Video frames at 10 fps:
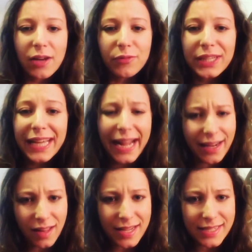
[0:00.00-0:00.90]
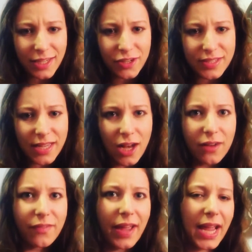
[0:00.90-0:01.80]
really analyzing
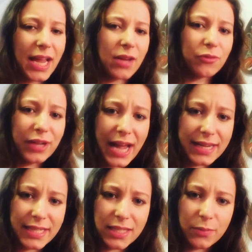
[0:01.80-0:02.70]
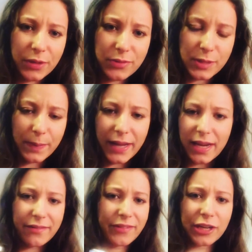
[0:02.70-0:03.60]
yourself and reacting to what you just
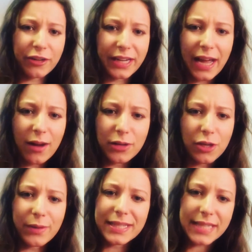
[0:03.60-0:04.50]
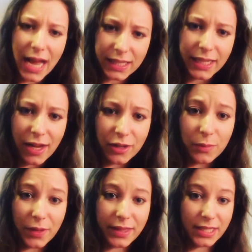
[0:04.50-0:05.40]
played and figuring out, exactly how you
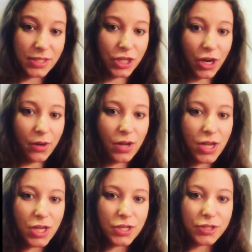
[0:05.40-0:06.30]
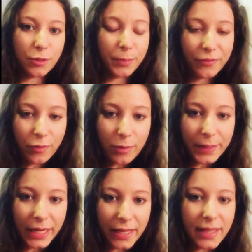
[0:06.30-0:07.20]
want things to go. So
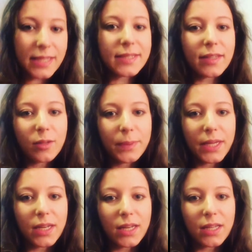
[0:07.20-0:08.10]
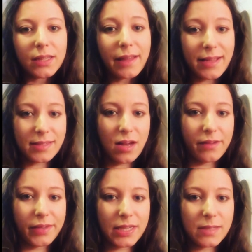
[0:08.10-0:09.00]
performing, I think, is a little bit less
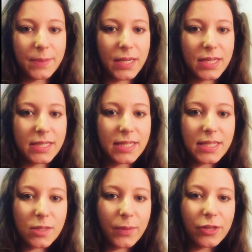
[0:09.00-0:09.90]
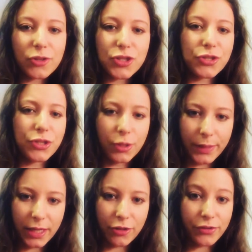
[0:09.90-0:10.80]
obvious because this is when you're just
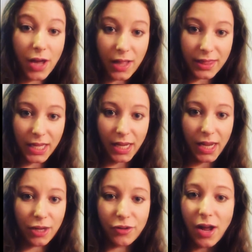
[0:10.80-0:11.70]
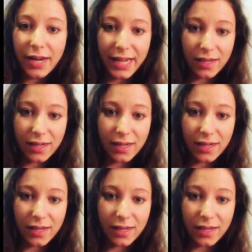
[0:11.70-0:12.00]
doing. You're not thinking, you're not